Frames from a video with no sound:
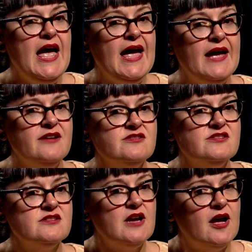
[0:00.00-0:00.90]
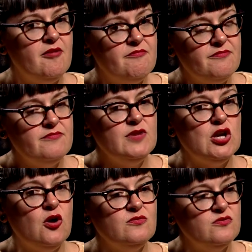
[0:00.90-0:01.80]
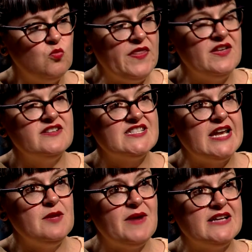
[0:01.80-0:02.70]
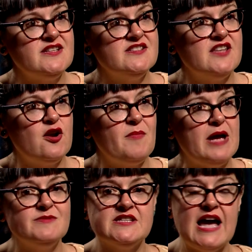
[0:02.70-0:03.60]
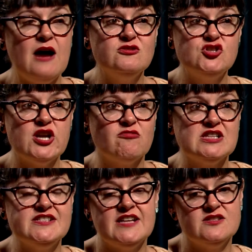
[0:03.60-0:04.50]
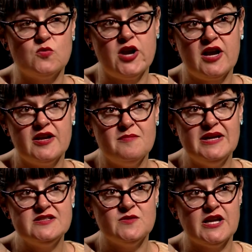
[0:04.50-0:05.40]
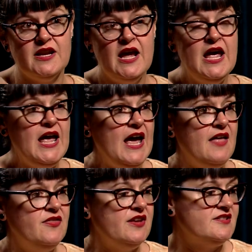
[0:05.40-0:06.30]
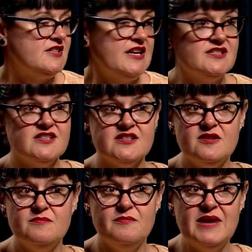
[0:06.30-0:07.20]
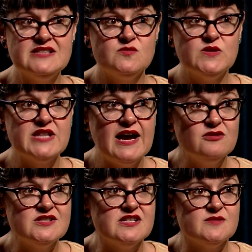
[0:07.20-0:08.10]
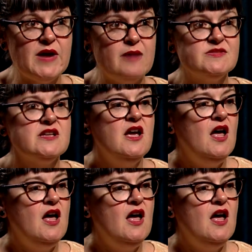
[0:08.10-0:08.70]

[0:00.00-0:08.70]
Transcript: And, you know, when the Senate passes their maps, the House generally says we're not going to mess with it. And the Senate doesn't mess with the House's maps.